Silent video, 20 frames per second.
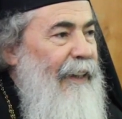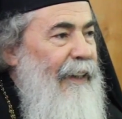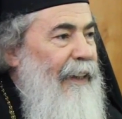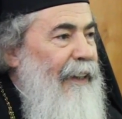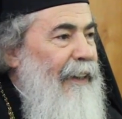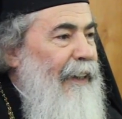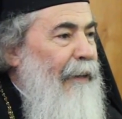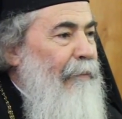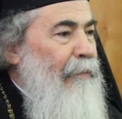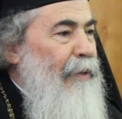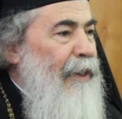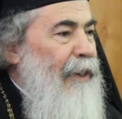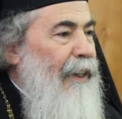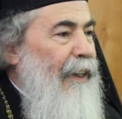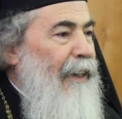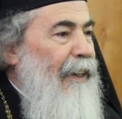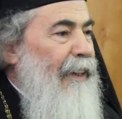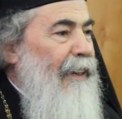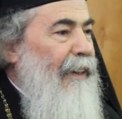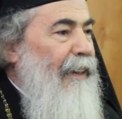And I'm
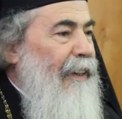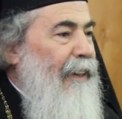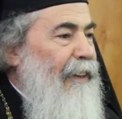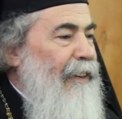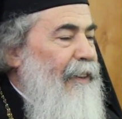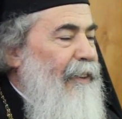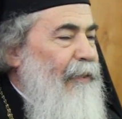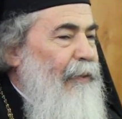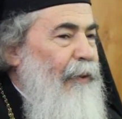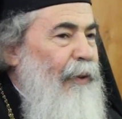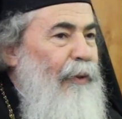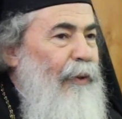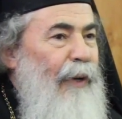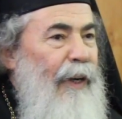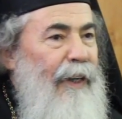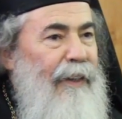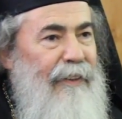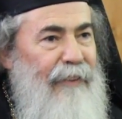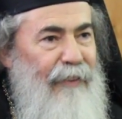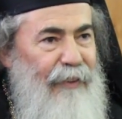saying this for
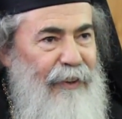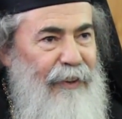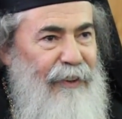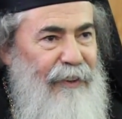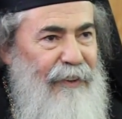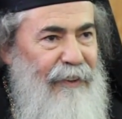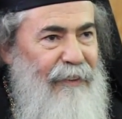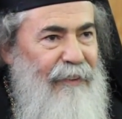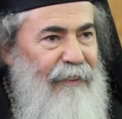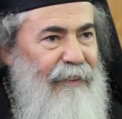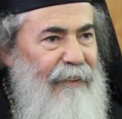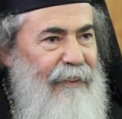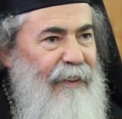one reason.